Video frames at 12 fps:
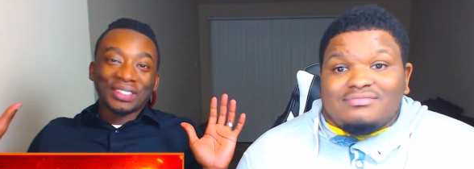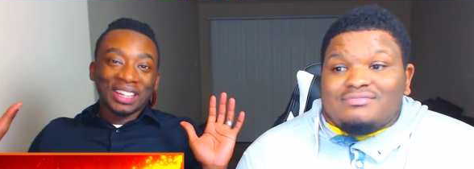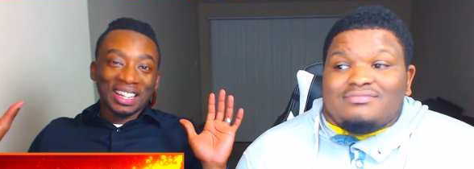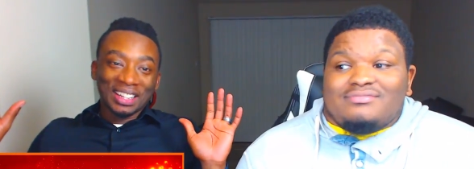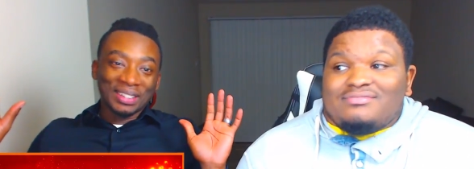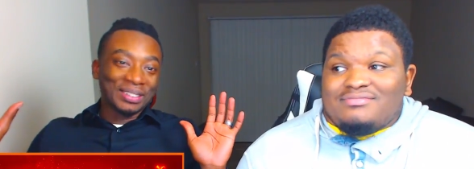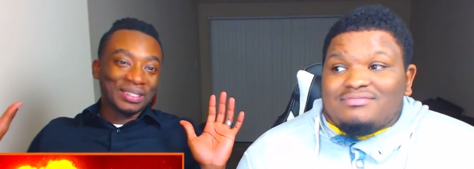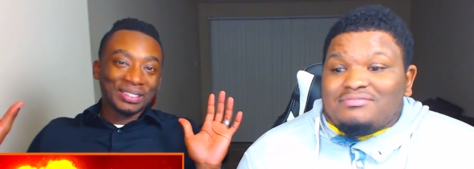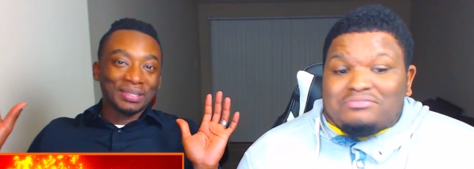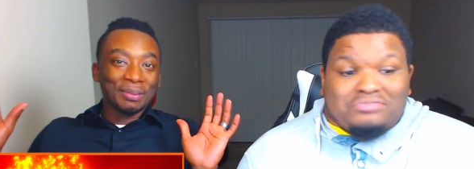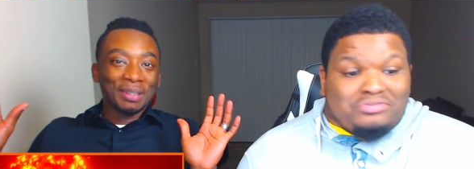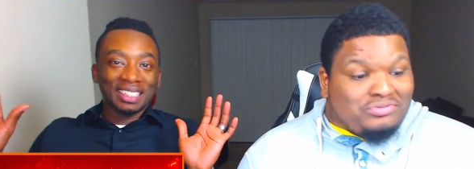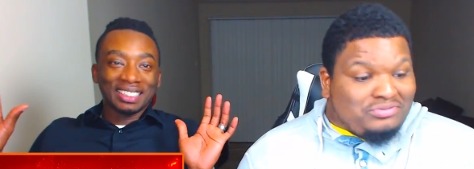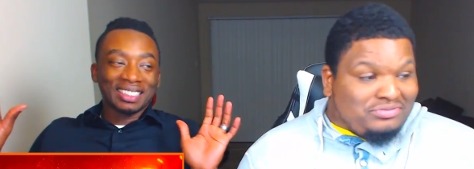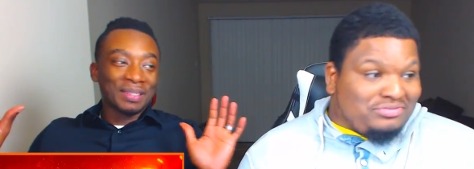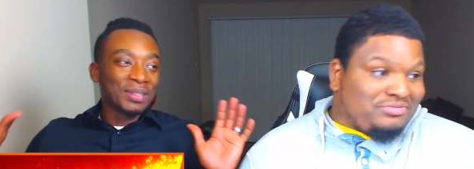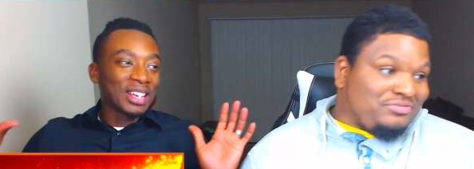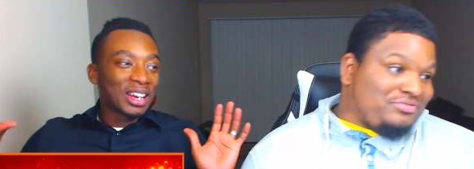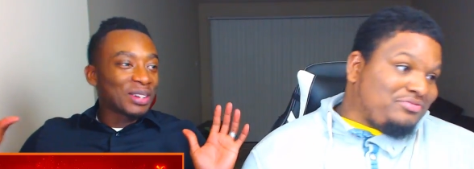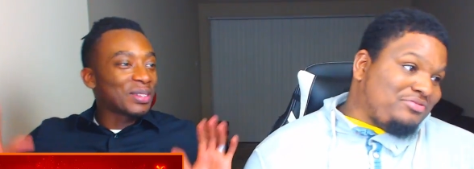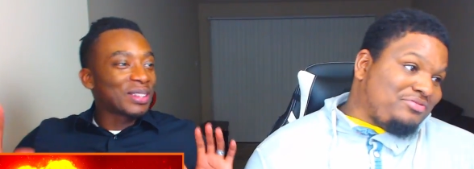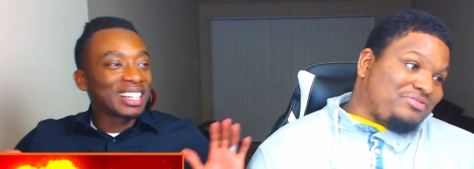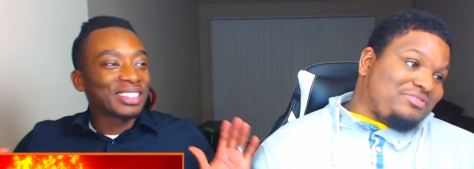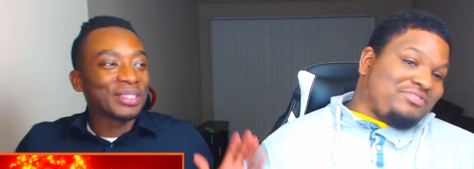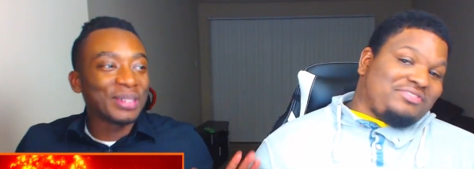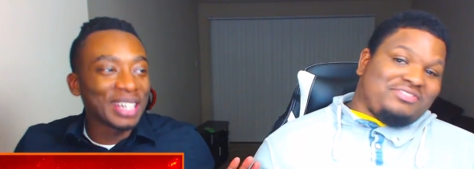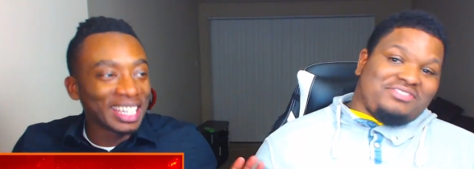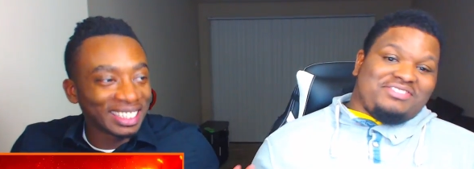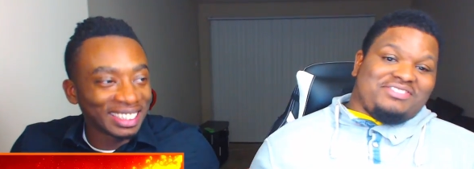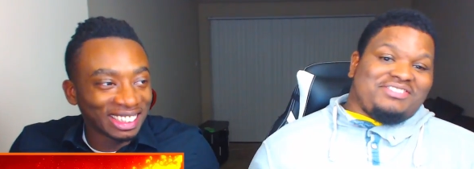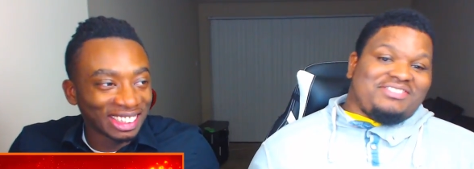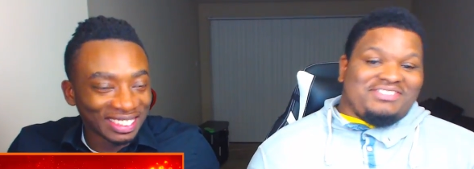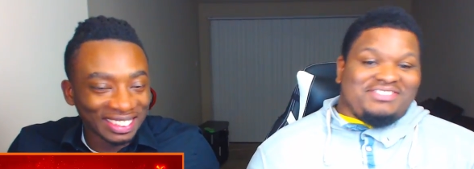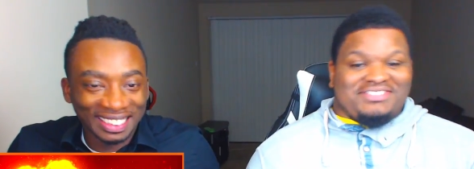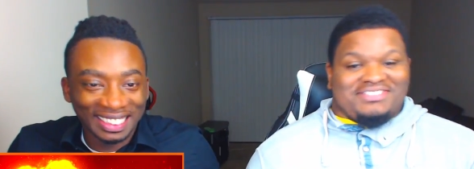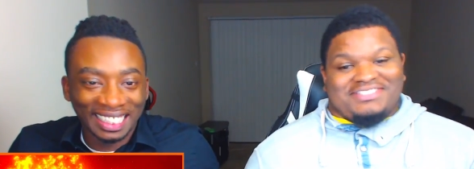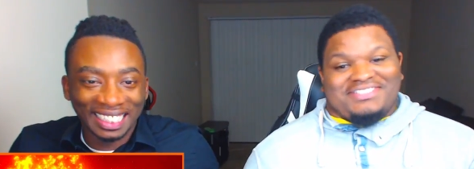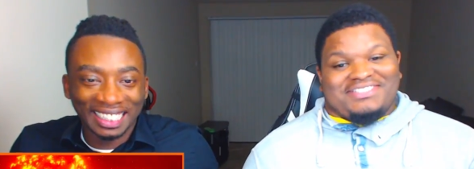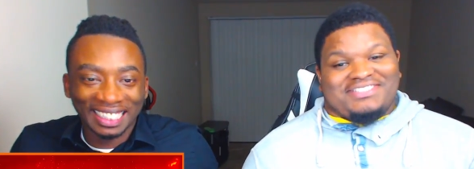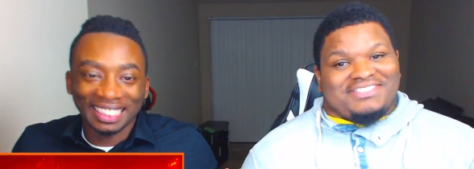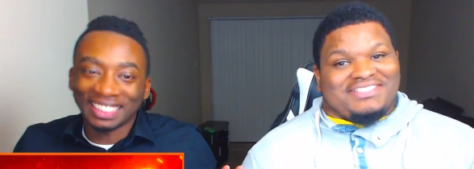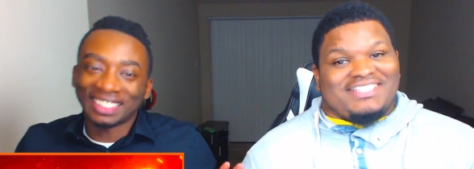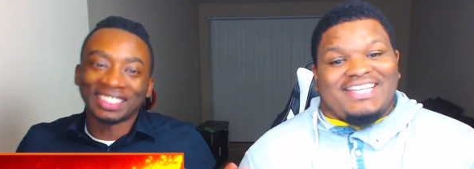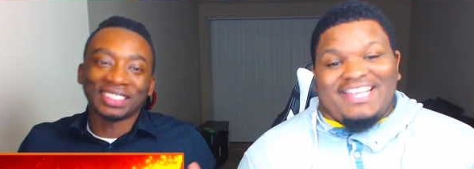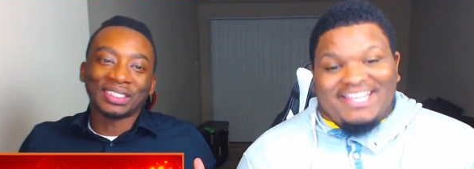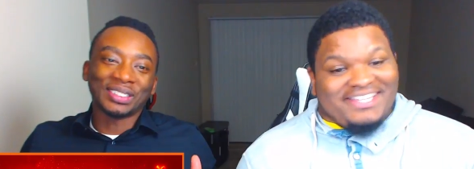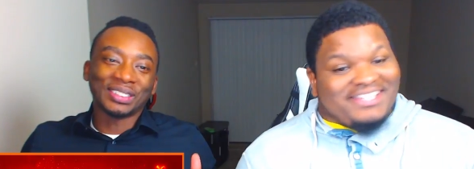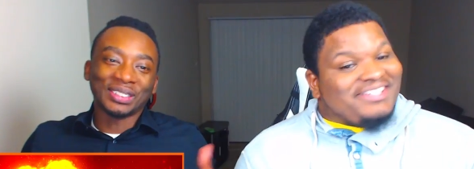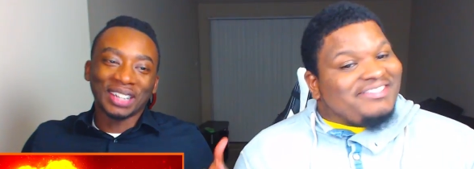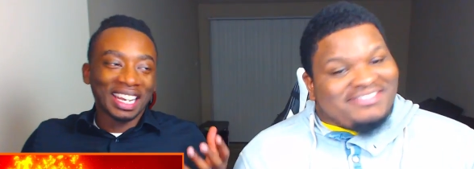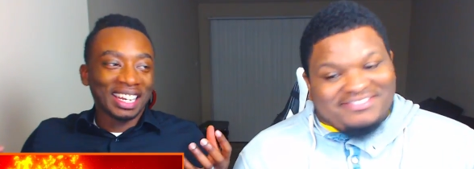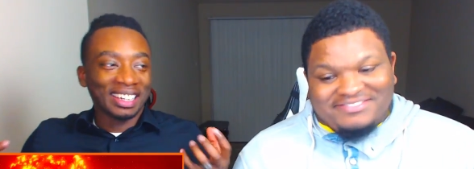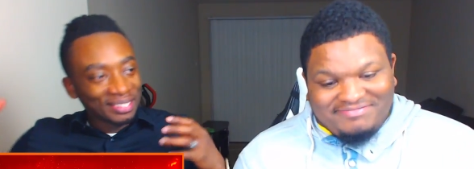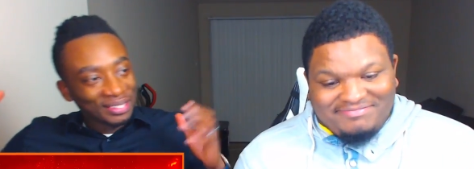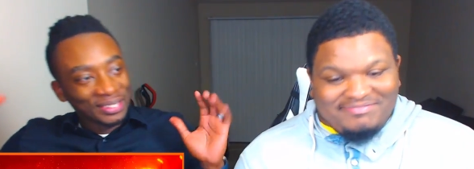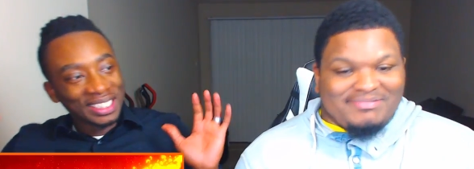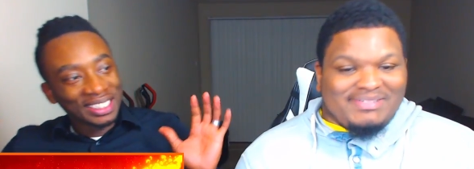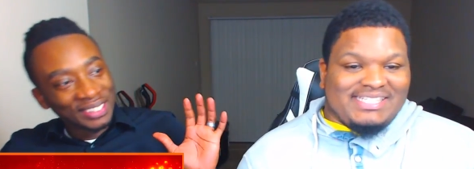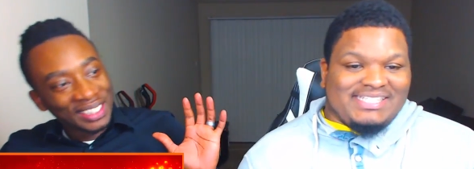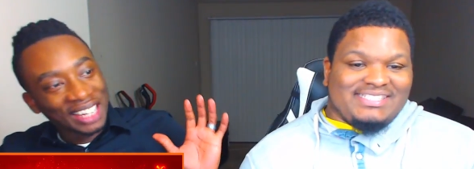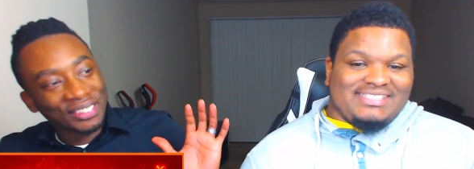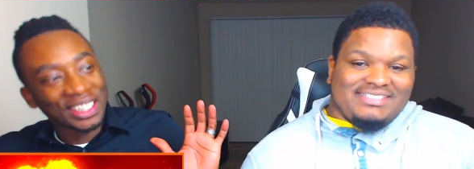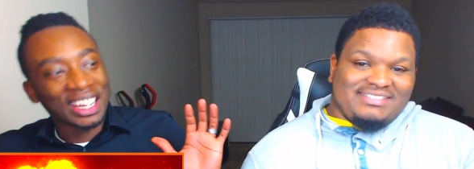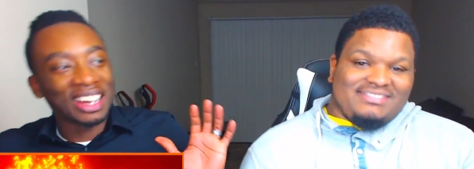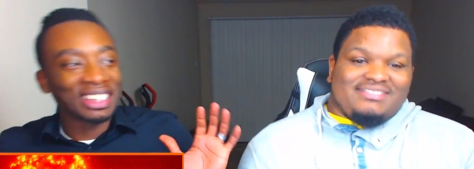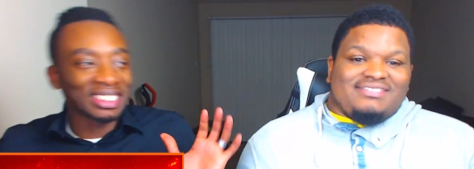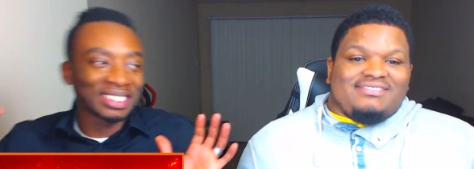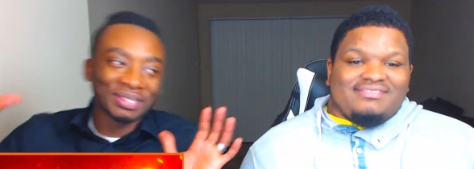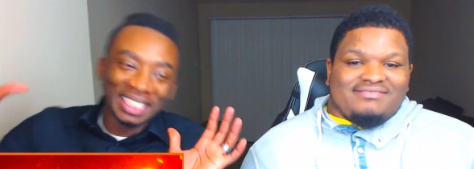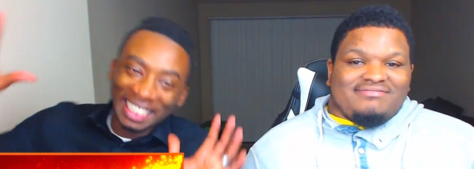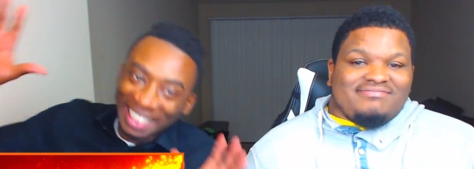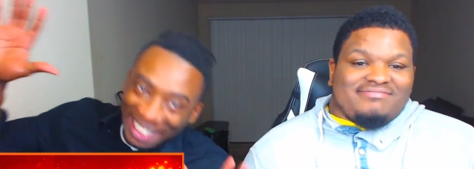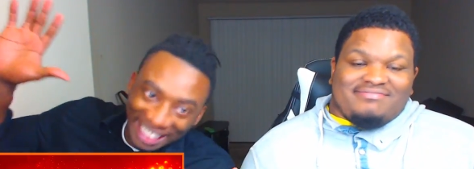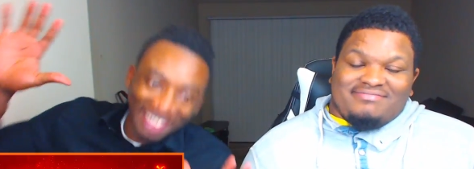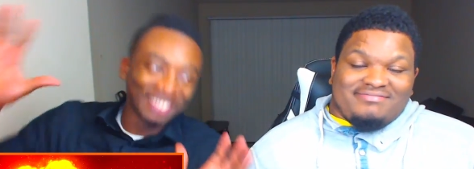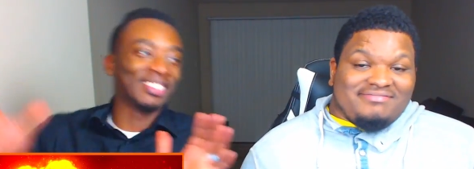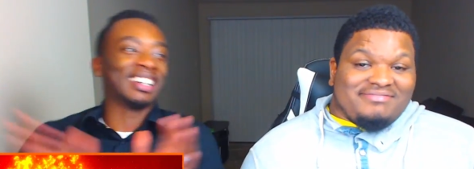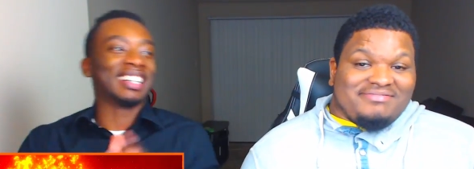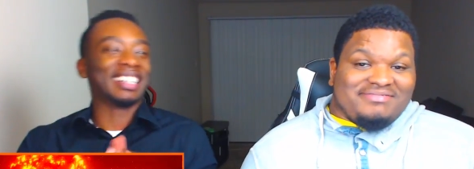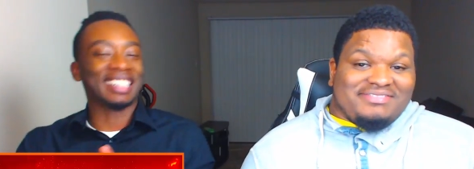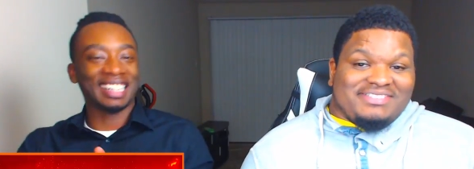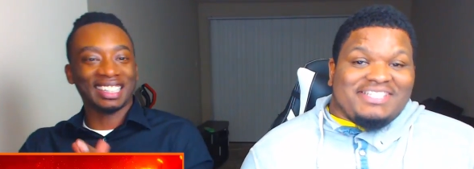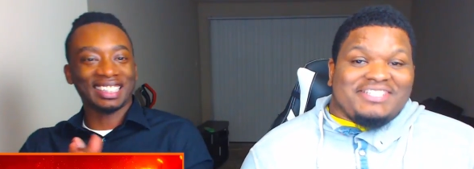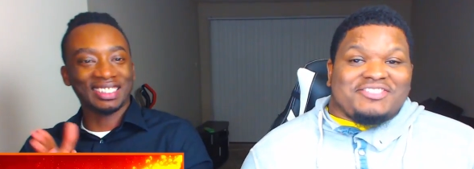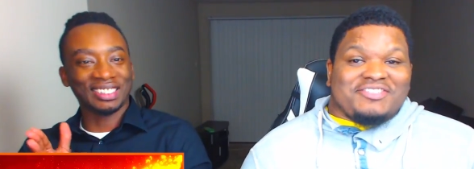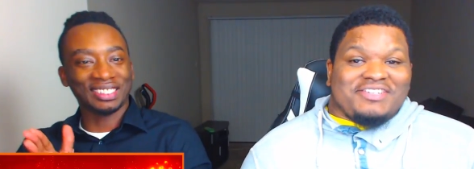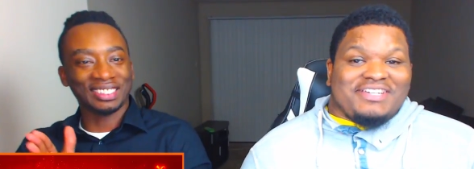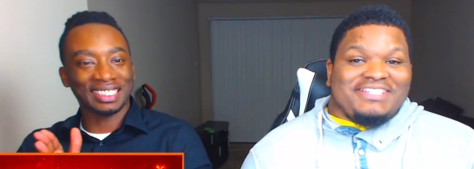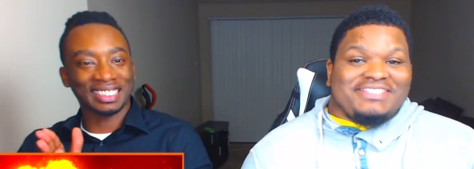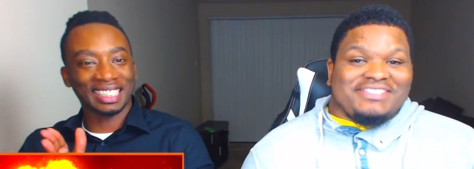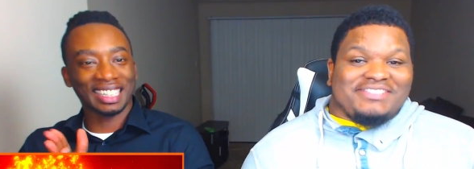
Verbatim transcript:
Speaker 1: videos, man. Some of y'all don't like to wait, you know what I'm saying? So, hey, hey we, are giving y'all some heat right now, That's you know crazy, what